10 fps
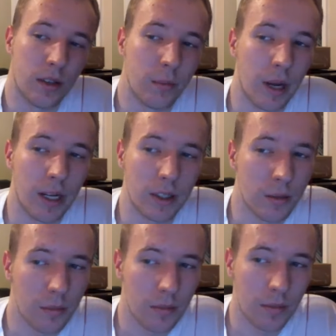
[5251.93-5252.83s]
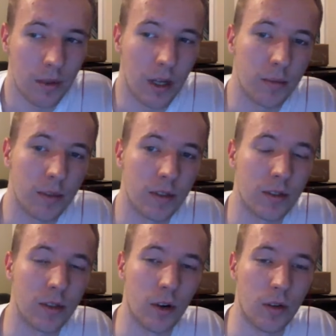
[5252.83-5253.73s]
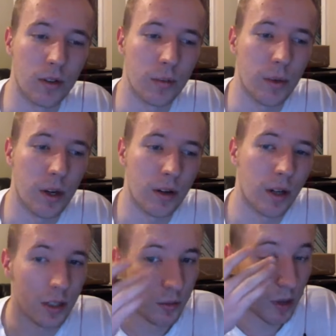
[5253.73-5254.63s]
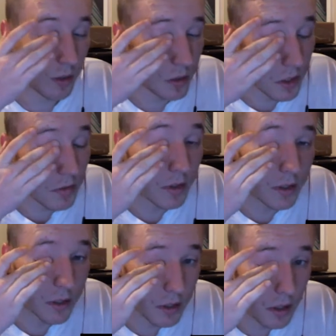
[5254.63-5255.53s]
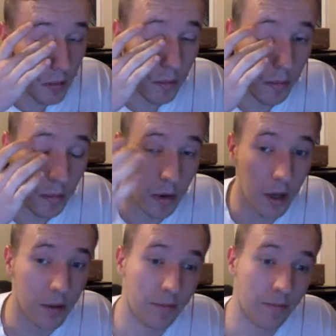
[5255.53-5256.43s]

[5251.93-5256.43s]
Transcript: good matchup since the Chargers are better against wide receivers. But